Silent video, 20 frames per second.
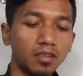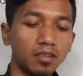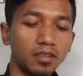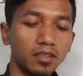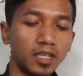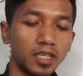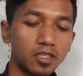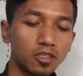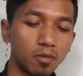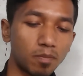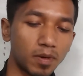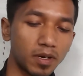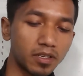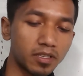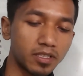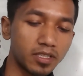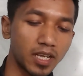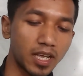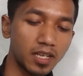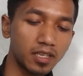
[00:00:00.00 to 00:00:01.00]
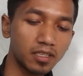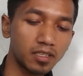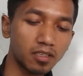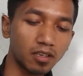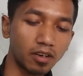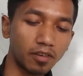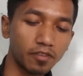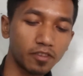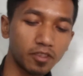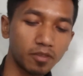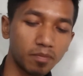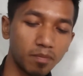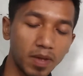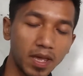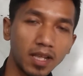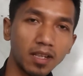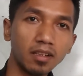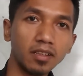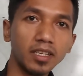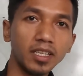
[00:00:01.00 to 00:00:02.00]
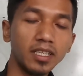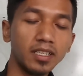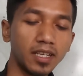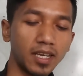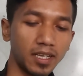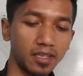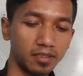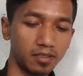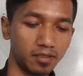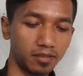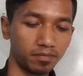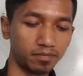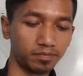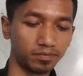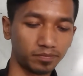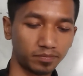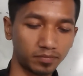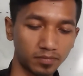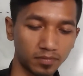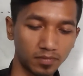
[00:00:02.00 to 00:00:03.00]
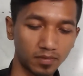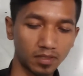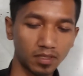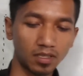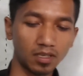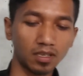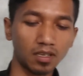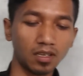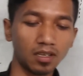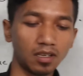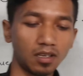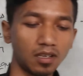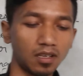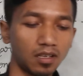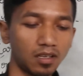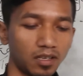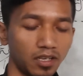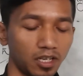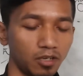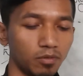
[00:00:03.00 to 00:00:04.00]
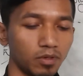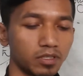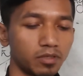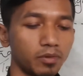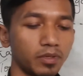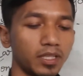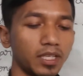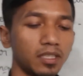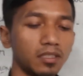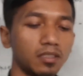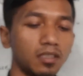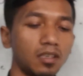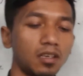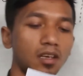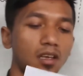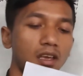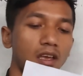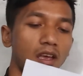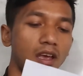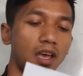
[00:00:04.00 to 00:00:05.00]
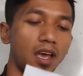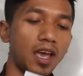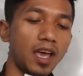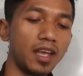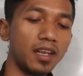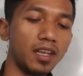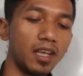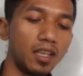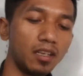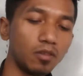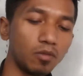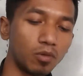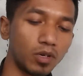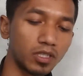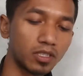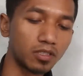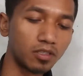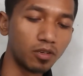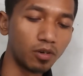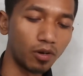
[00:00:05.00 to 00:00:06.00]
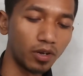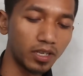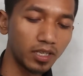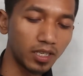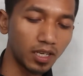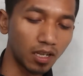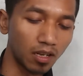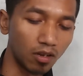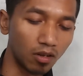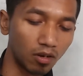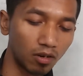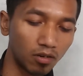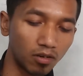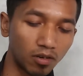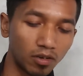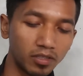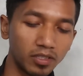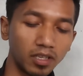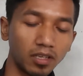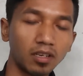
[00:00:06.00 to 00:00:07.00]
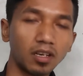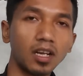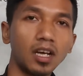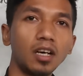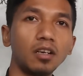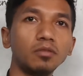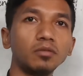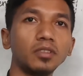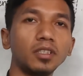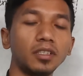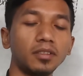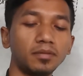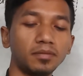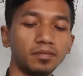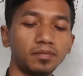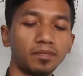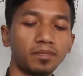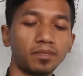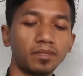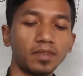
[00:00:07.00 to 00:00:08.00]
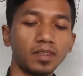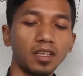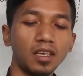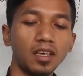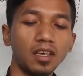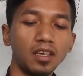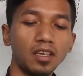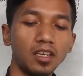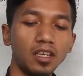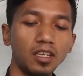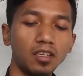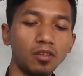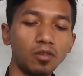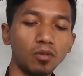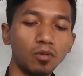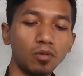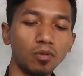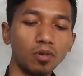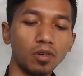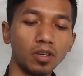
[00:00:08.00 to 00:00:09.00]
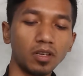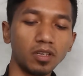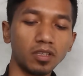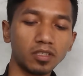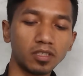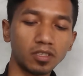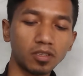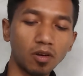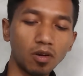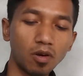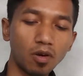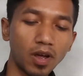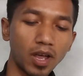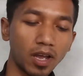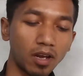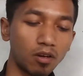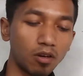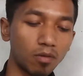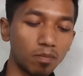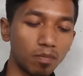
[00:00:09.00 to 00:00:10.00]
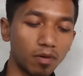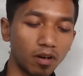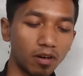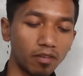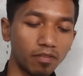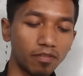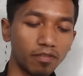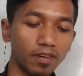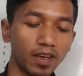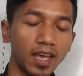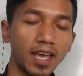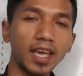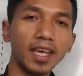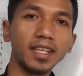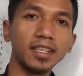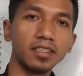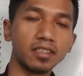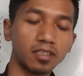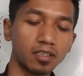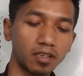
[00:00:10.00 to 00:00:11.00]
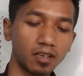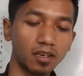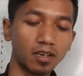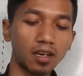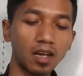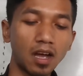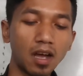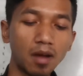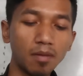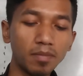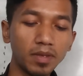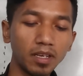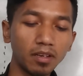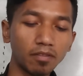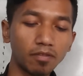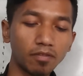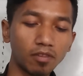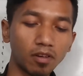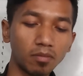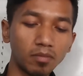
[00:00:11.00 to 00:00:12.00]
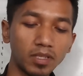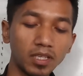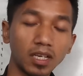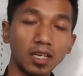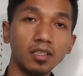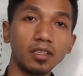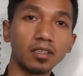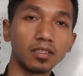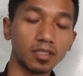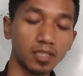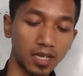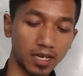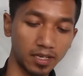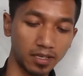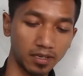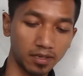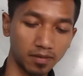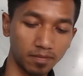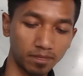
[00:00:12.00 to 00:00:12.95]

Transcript: The super sense of smell in ants. It was written, an ant was going along on the ground. It saw a group of ants coming from the other side.